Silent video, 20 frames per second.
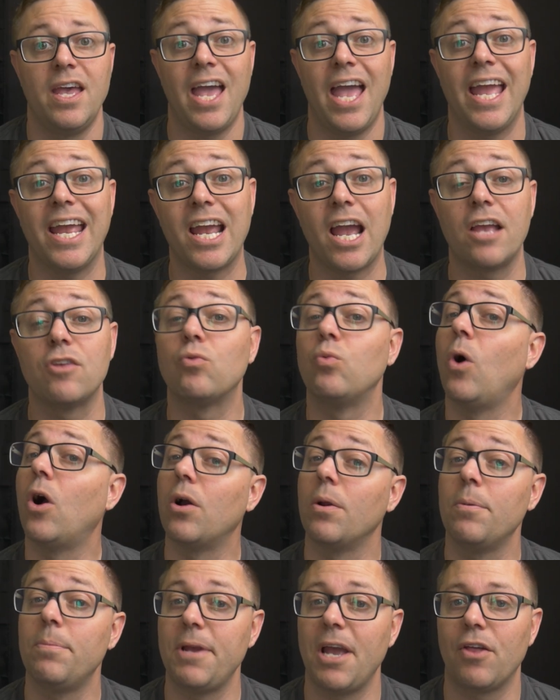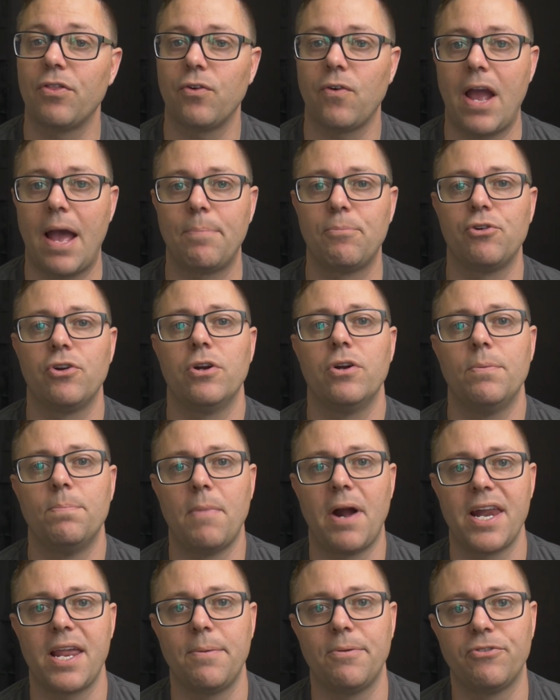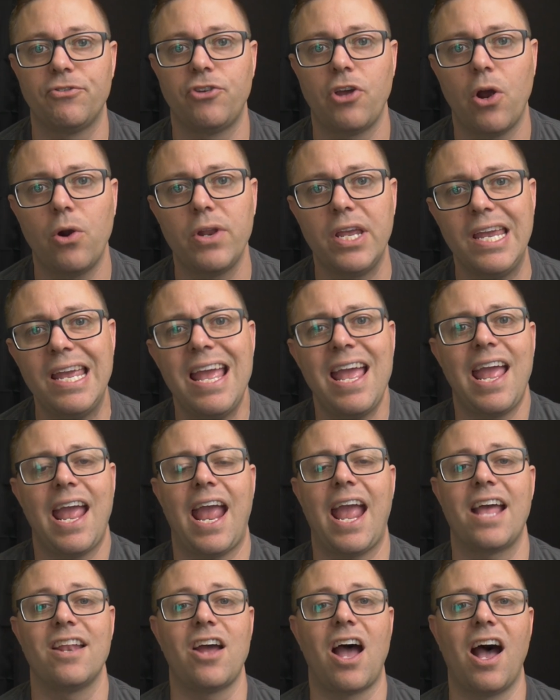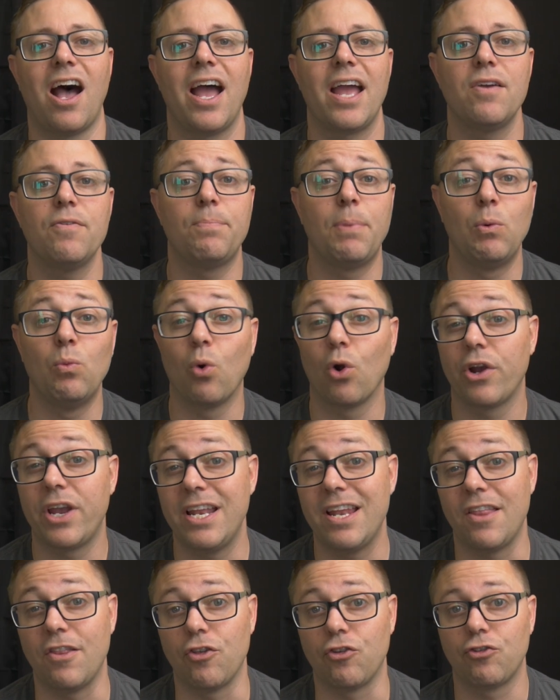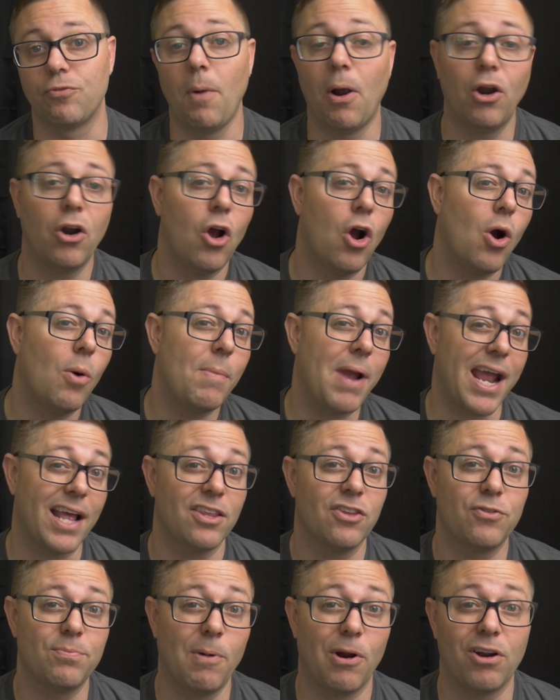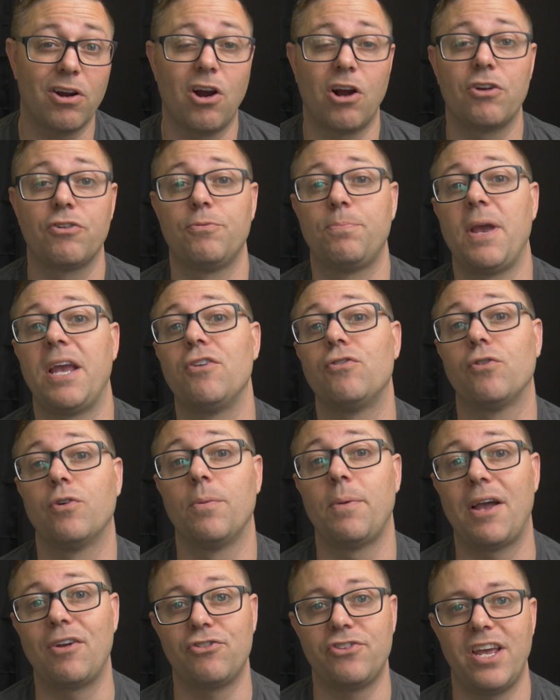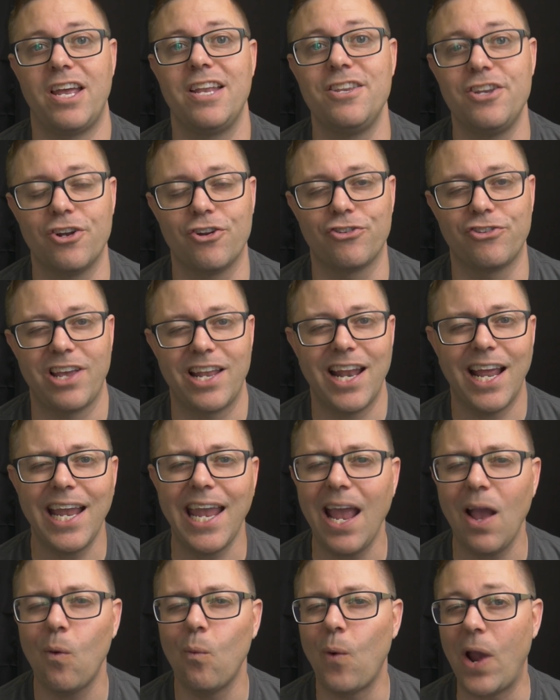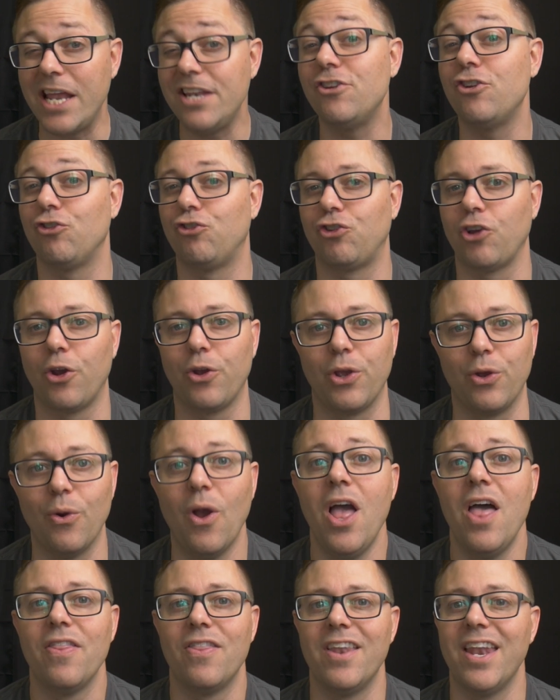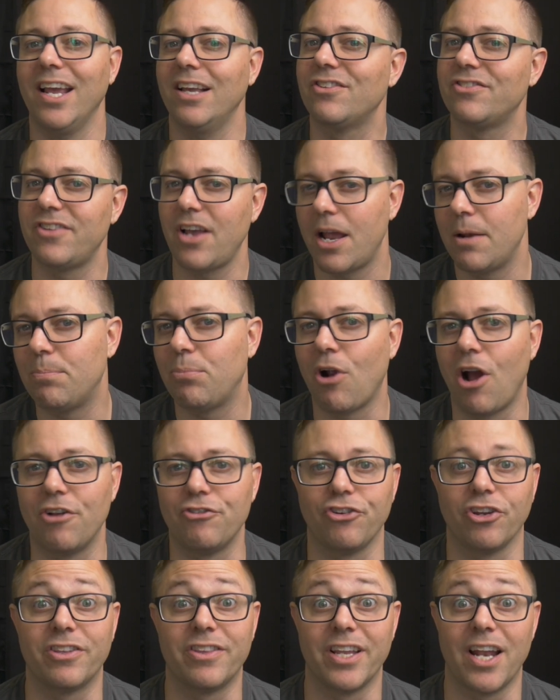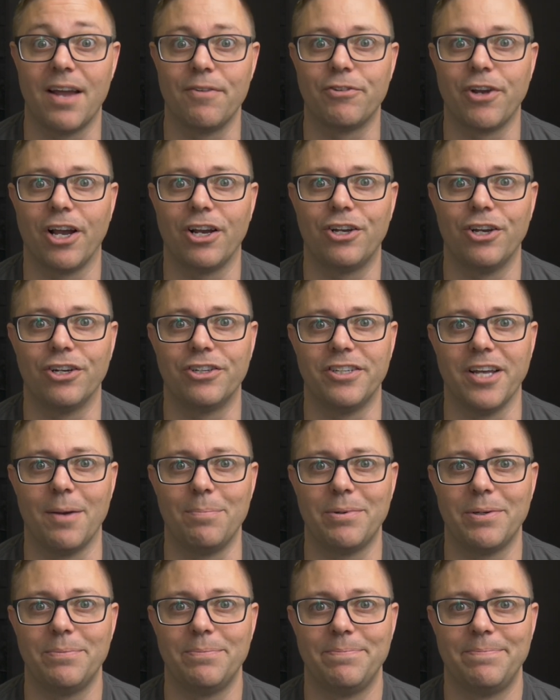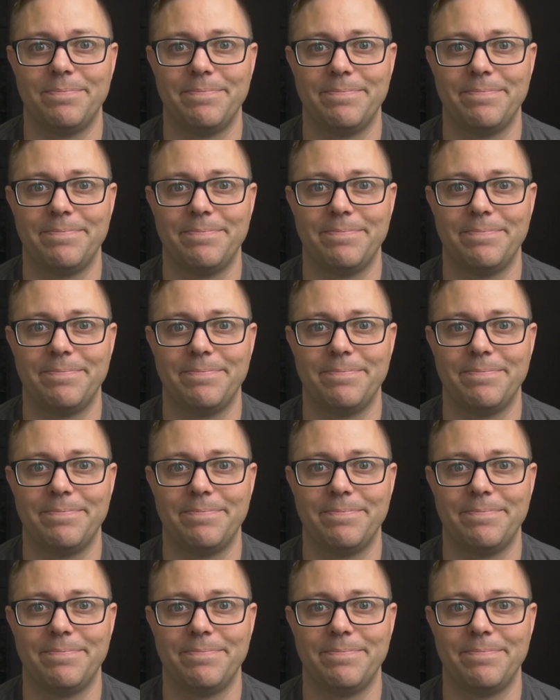Hey guys, welcome to Beyond the Raptor. My name is Tony, and I have been working in the smart home and a smart car space for about ten years, and I can't wait to show you the next side project that I've got cooked up.